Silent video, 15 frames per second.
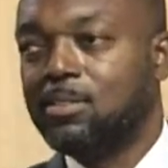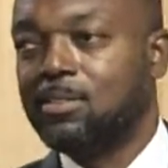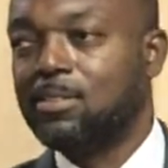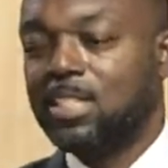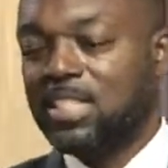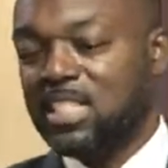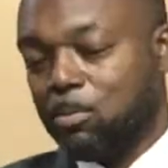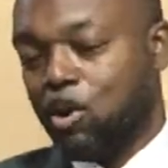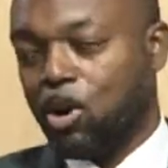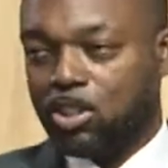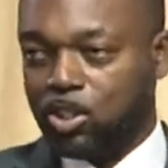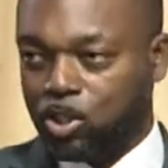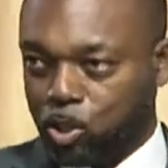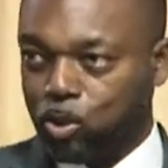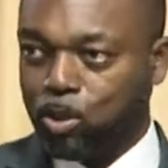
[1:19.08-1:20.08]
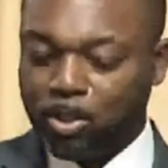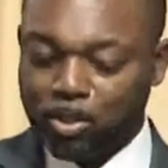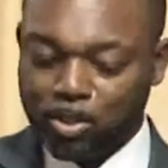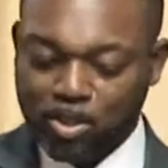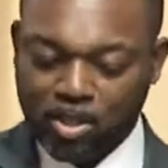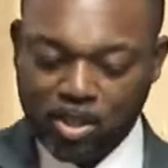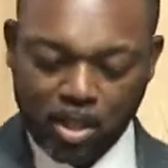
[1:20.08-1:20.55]
to step onto his
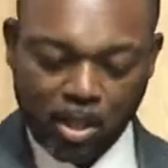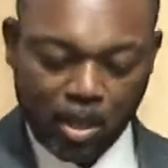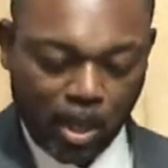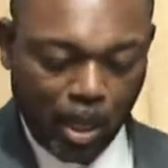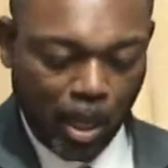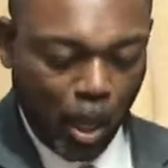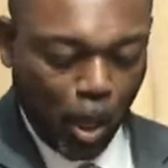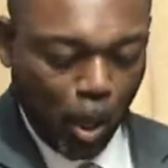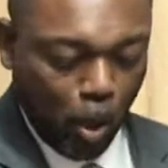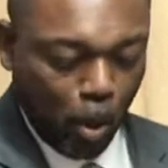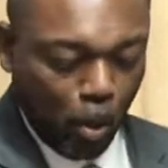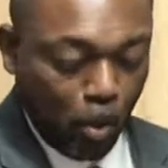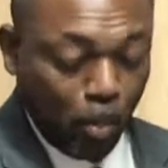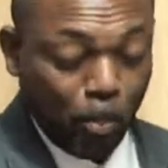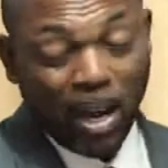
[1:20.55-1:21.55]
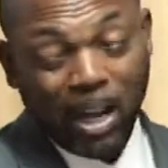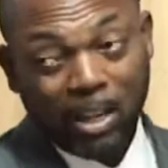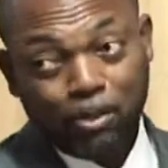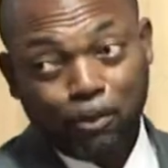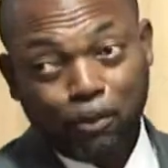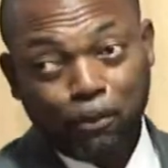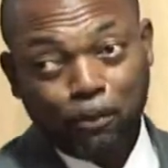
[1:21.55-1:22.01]
shoulders, but
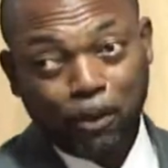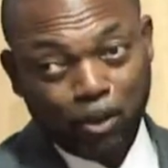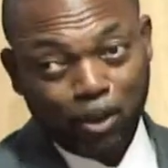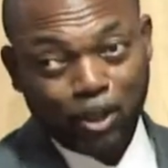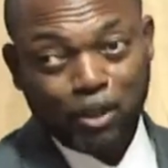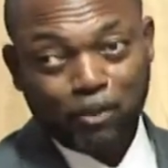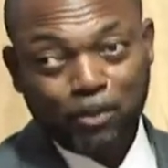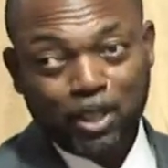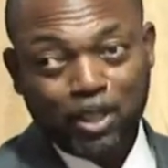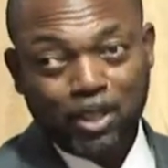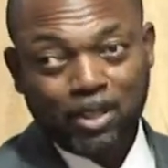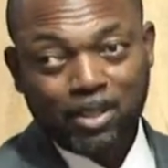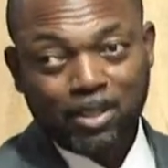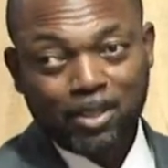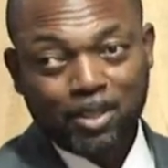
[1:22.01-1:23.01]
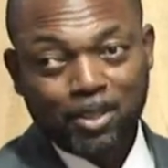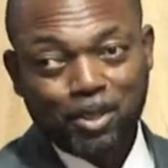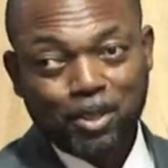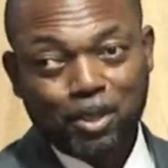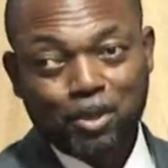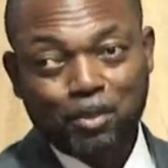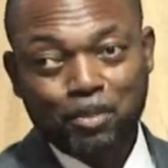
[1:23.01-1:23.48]
figuratively,
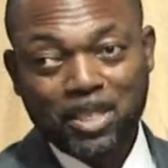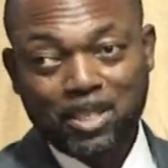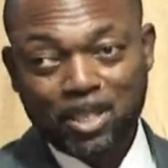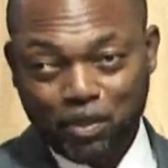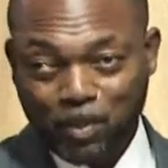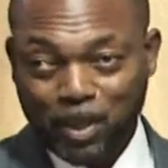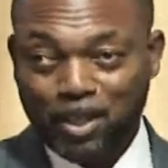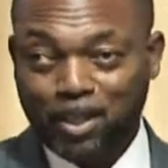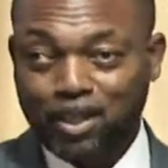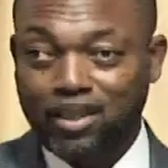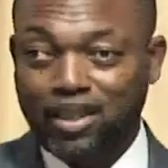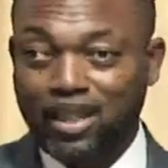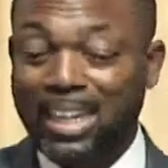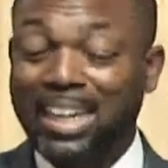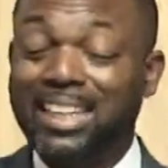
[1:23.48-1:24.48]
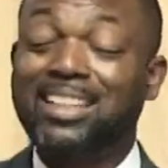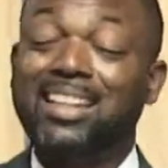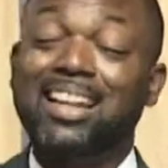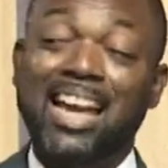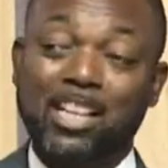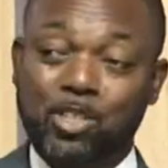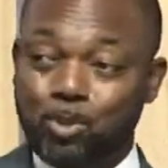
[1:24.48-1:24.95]
Mr. Speaker,
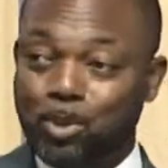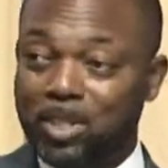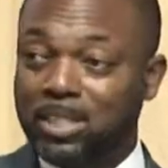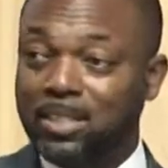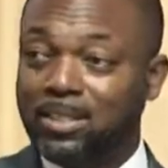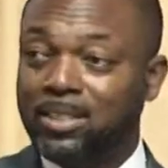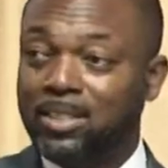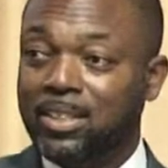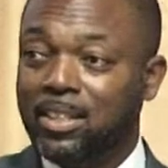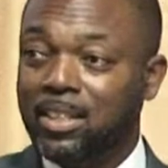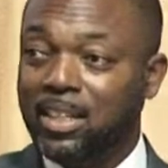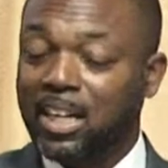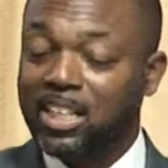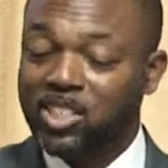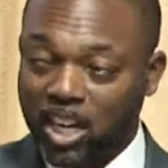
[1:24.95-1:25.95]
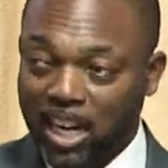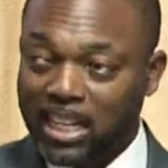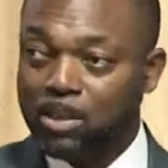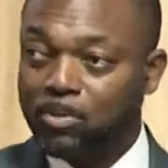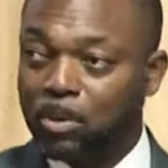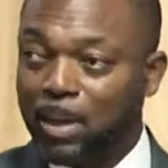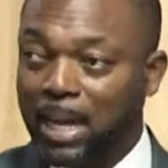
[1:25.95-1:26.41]
intellectually, a giant
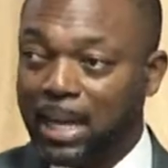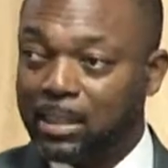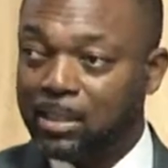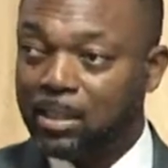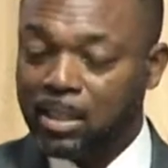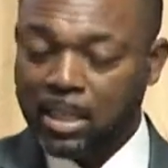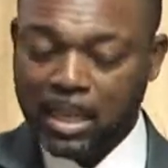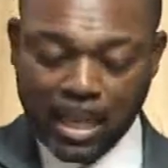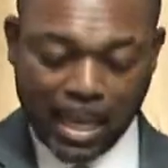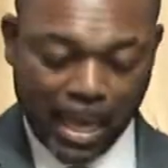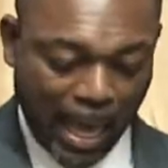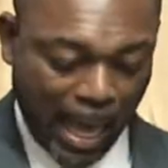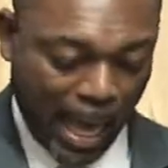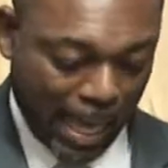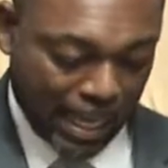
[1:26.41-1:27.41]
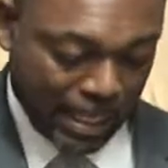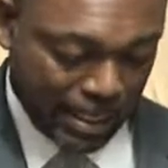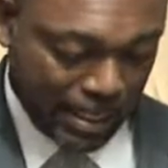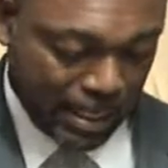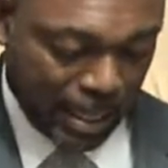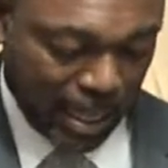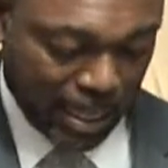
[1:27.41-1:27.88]
of a man,
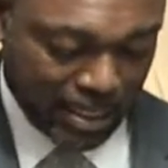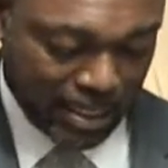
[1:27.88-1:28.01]
and I